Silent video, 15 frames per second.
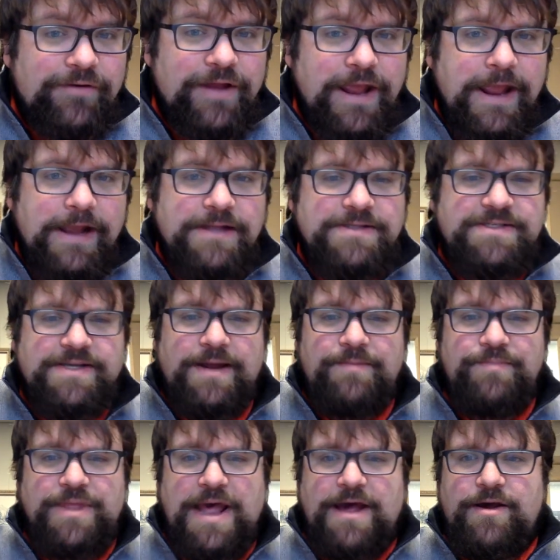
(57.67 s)
And
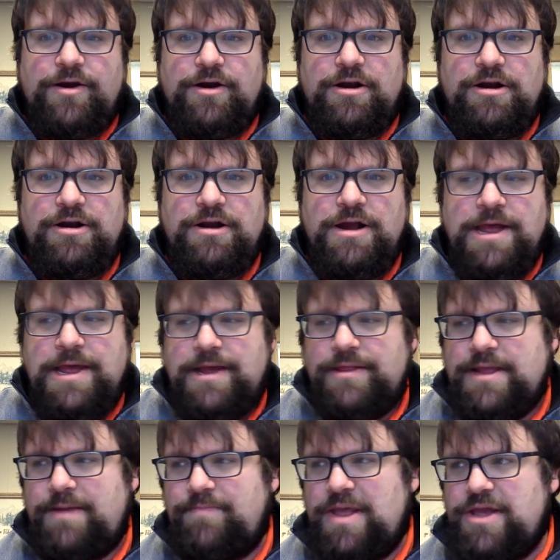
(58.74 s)
some
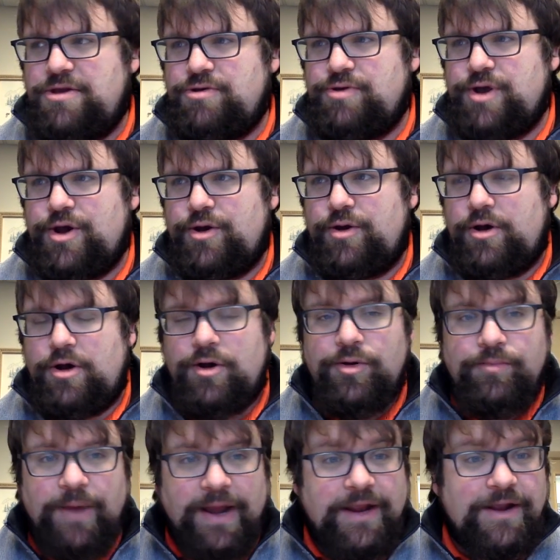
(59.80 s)
that make you go, oh
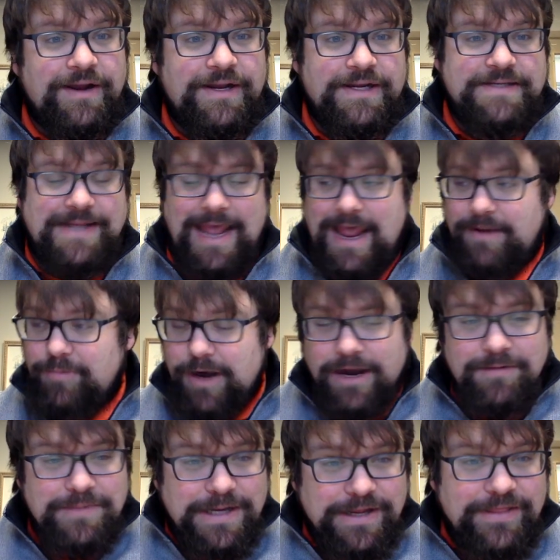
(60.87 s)
my goodness,
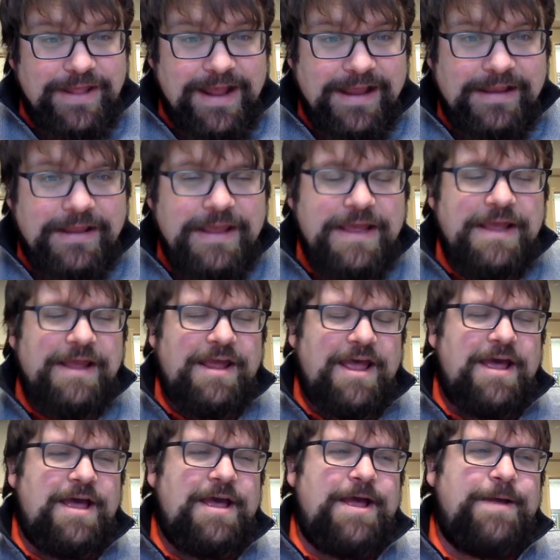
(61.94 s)
Abraham did
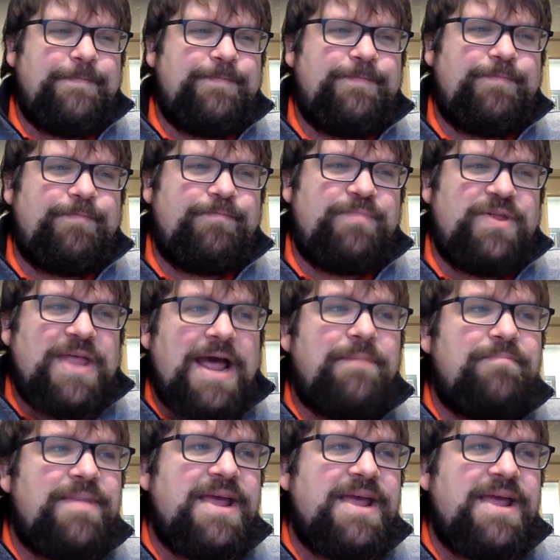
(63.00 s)
that? But that